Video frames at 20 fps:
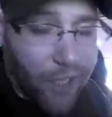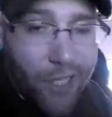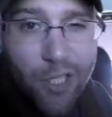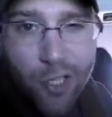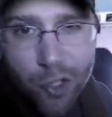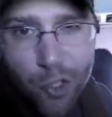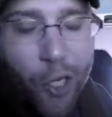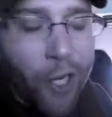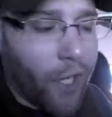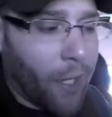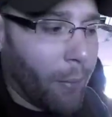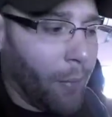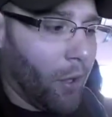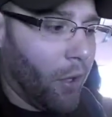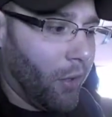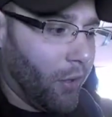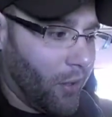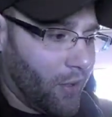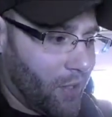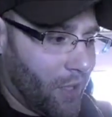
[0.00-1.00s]
least
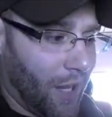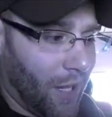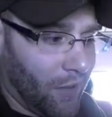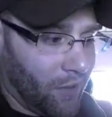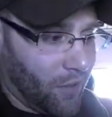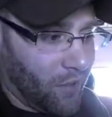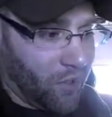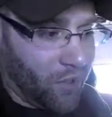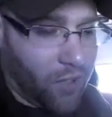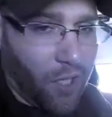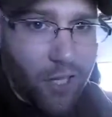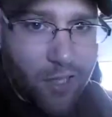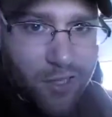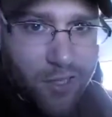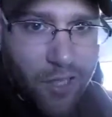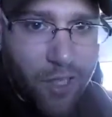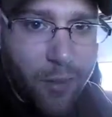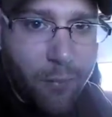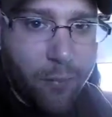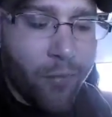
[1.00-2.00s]
drinkable and it's not
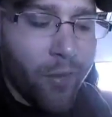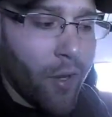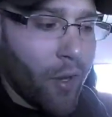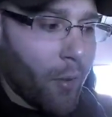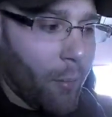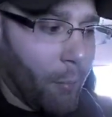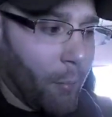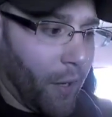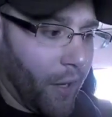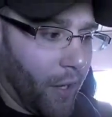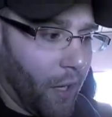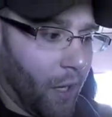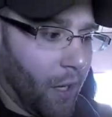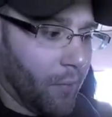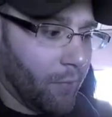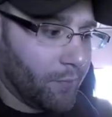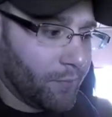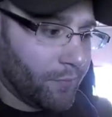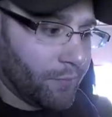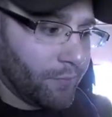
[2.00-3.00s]
disgusting, but
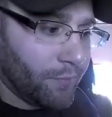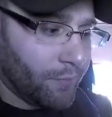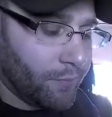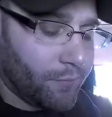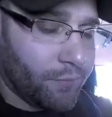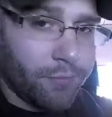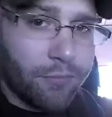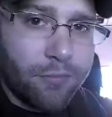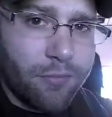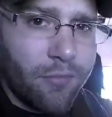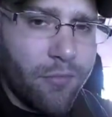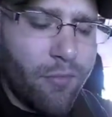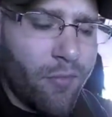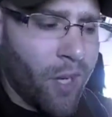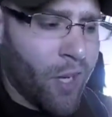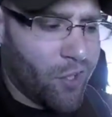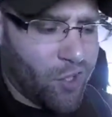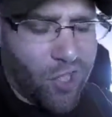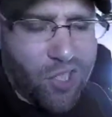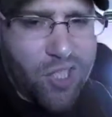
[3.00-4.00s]

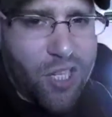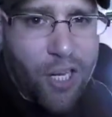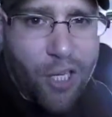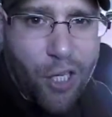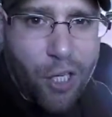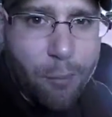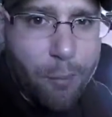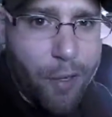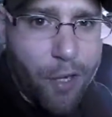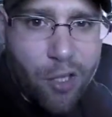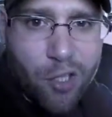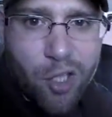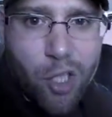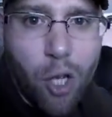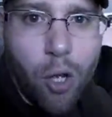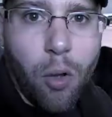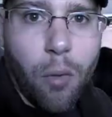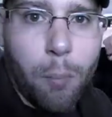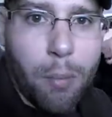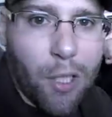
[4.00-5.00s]
it's just not a good beer,
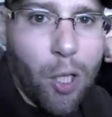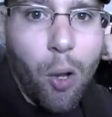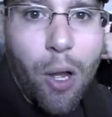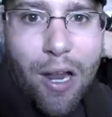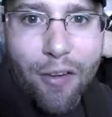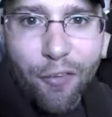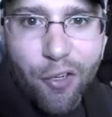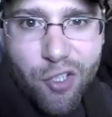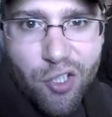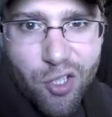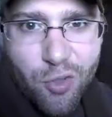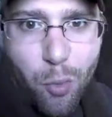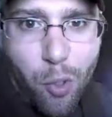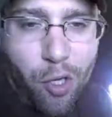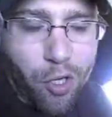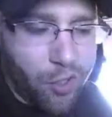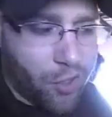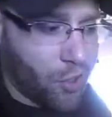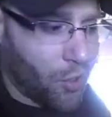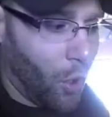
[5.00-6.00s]
so below average is
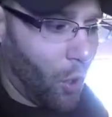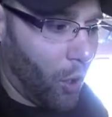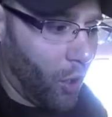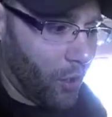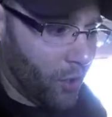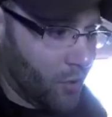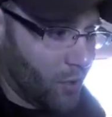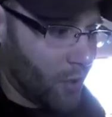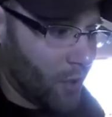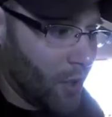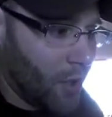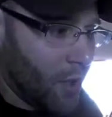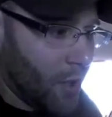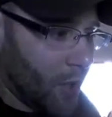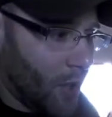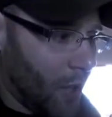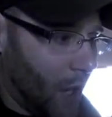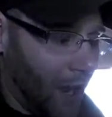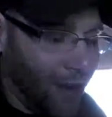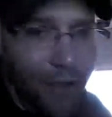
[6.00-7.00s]
where it scores.
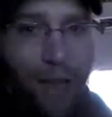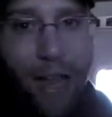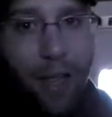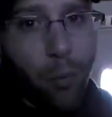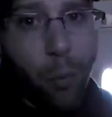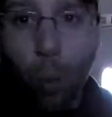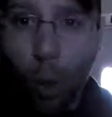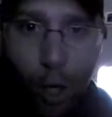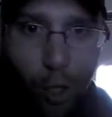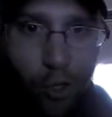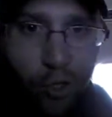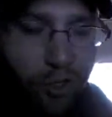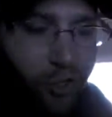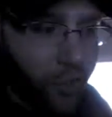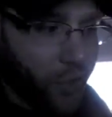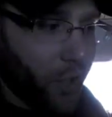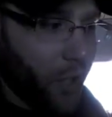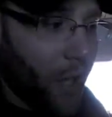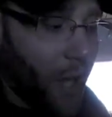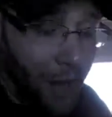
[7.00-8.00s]
I've had
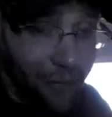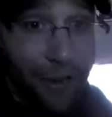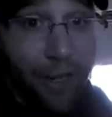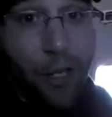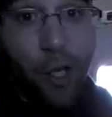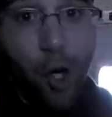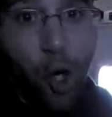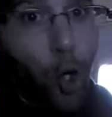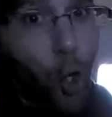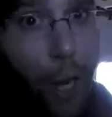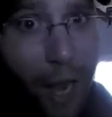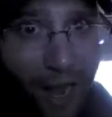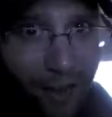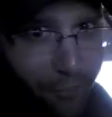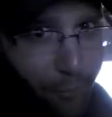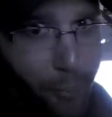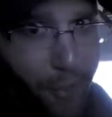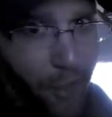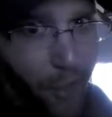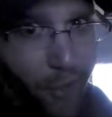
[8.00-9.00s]
worse. I've had
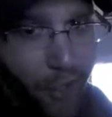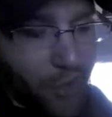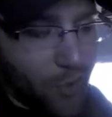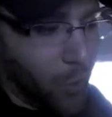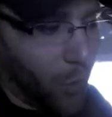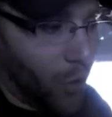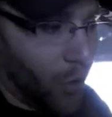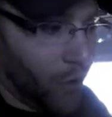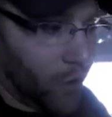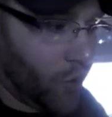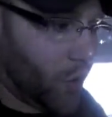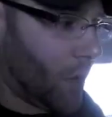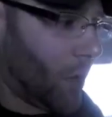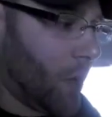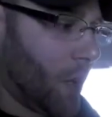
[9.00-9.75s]
craft beer that's worse,